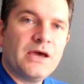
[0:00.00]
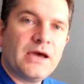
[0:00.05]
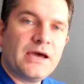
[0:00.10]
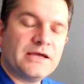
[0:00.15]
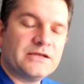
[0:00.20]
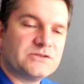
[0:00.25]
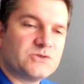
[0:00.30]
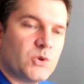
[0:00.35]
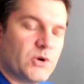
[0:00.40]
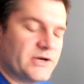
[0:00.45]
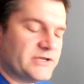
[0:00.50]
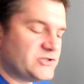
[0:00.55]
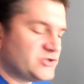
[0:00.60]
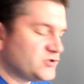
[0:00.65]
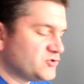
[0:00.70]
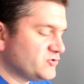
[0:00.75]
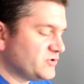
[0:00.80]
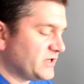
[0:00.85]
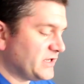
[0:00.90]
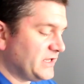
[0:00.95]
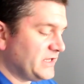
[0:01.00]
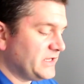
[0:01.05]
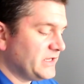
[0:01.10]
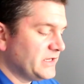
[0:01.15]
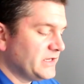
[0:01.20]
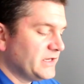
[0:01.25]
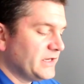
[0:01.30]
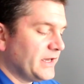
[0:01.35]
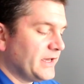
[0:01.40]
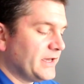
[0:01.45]
and quite stringy,
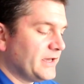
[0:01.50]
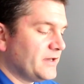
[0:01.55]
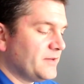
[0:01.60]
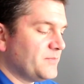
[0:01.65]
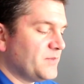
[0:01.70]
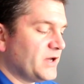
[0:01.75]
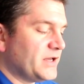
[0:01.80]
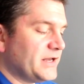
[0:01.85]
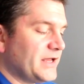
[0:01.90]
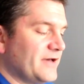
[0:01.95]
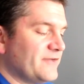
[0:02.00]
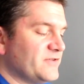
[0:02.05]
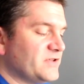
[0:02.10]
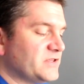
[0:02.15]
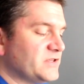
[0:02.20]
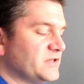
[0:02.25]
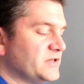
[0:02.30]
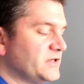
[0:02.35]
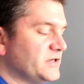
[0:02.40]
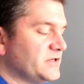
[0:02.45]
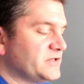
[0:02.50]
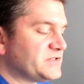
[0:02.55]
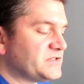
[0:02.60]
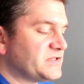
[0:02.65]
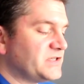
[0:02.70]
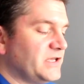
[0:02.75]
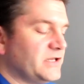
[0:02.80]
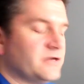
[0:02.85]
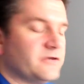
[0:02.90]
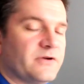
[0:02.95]
and having the
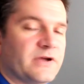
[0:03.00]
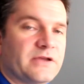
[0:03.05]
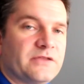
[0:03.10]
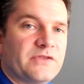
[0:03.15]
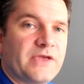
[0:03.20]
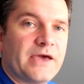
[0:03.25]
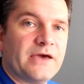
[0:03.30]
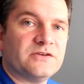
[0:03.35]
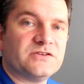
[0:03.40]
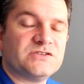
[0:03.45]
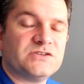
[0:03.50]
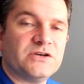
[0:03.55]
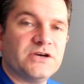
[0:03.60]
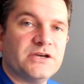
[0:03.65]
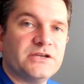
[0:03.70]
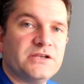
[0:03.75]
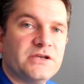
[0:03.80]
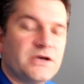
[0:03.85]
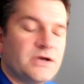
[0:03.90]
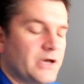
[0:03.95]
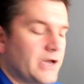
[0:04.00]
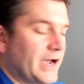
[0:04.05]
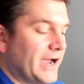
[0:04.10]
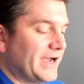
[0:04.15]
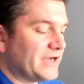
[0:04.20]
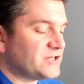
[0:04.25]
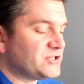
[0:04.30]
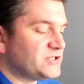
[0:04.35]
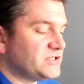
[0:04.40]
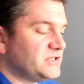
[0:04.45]
skin around the outside
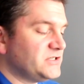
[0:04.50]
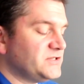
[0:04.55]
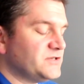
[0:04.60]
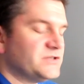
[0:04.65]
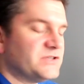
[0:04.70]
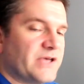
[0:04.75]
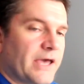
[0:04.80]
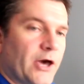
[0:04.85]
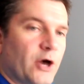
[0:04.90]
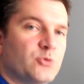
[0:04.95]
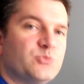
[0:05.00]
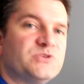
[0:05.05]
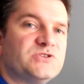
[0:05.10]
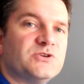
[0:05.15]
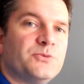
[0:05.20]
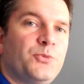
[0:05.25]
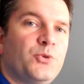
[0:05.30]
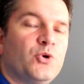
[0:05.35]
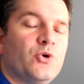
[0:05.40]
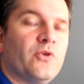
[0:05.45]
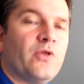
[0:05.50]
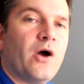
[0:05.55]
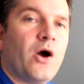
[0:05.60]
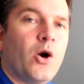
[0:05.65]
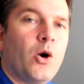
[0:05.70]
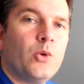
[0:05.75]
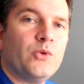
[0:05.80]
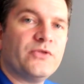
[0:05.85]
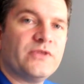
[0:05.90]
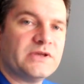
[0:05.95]
actually helps support the
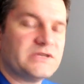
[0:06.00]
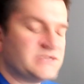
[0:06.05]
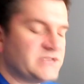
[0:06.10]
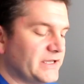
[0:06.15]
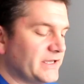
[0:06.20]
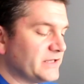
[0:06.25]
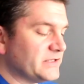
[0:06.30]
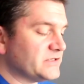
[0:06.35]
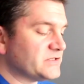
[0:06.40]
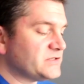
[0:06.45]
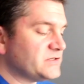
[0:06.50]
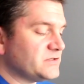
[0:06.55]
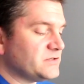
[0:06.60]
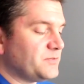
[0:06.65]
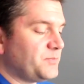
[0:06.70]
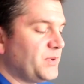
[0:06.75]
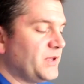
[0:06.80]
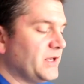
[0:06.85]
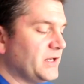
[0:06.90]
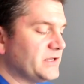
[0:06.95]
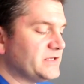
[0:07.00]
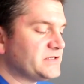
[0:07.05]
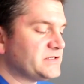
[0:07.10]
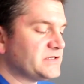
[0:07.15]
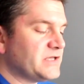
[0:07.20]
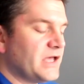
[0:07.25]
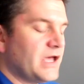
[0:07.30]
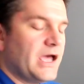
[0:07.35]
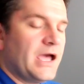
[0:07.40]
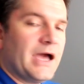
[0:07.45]
whole thing together. So the
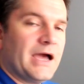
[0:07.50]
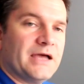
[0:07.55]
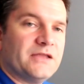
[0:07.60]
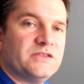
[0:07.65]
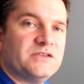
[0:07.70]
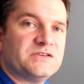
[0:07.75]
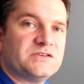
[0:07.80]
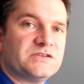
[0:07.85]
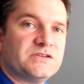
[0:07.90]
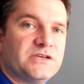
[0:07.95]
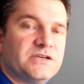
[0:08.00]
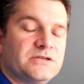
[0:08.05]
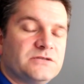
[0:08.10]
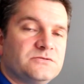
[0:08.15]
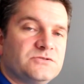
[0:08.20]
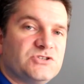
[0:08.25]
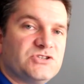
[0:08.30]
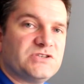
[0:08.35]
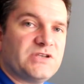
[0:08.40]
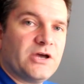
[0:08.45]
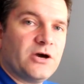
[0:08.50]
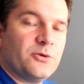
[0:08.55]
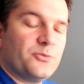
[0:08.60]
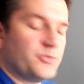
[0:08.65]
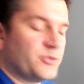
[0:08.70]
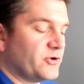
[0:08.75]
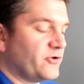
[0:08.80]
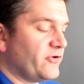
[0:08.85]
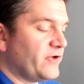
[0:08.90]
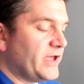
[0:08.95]
pillars and the skin just
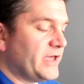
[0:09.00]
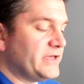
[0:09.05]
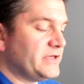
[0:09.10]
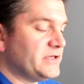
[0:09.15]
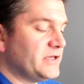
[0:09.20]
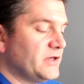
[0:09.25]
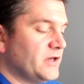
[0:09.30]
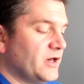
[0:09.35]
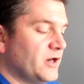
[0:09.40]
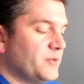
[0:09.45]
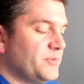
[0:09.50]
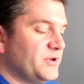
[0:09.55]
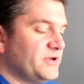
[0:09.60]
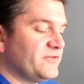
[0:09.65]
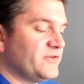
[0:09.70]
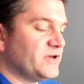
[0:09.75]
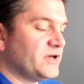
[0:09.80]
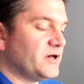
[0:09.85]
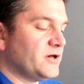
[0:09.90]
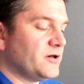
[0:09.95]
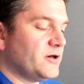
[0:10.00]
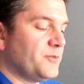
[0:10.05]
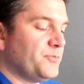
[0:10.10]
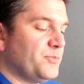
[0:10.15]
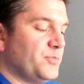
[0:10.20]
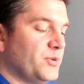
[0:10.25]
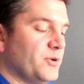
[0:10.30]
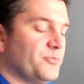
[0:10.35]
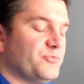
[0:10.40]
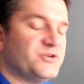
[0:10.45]
help create a bit of a
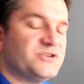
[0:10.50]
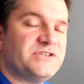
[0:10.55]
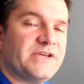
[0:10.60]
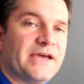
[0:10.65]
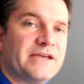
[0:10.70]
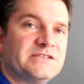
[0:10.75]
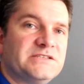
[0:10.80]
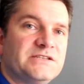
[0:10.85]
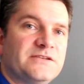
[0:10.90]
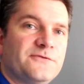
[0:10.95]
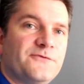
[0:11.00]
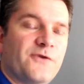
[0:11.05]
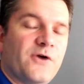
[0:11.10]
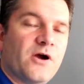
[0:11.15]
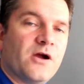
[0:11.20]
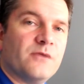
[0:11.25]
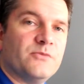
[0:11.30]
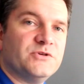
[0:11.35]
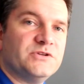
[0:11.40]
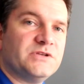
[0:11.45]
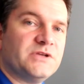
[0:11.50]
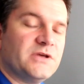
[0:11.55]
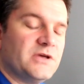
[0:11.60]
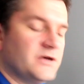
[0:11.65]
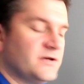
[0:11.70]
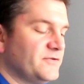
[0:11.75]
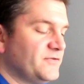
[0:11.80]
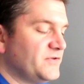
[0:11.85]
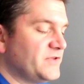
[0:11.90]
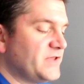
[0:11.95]
protected environment
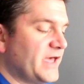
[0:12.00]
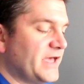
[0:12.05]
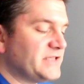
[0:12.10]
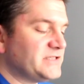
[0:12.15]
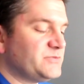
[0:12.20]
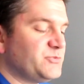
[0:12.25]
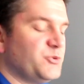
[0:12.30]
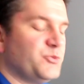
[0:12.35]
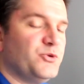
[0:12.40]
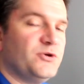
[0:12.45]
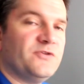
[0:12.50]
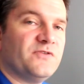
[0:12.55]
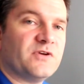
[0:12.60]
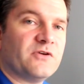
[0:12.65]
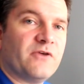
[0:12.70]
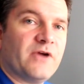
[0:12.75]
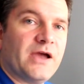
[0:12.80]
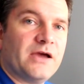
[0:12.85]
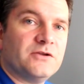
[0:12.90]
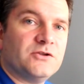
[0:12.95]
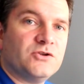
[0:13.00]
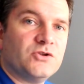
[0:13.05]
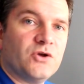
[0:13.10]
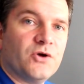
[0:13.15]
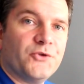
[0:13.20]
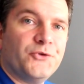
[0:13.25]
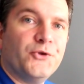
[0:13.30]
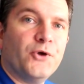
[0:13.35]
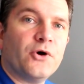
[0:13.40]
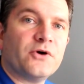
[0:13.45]
for the head to be moving around and
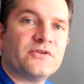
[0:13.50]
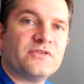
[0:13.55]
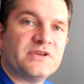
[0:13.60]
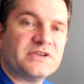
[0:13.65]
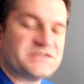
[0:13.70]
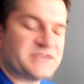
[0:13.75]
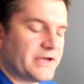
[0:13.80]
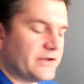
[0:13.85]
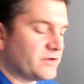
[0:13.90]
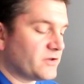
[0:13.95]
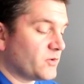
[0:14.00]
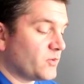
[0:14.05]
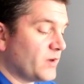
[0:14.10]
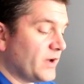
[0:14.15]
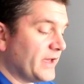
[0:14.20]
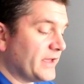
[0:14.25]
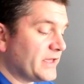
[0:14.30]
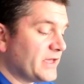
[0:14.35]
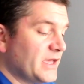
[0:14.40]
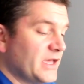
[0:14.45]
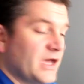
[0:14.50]
not knock things out of the way.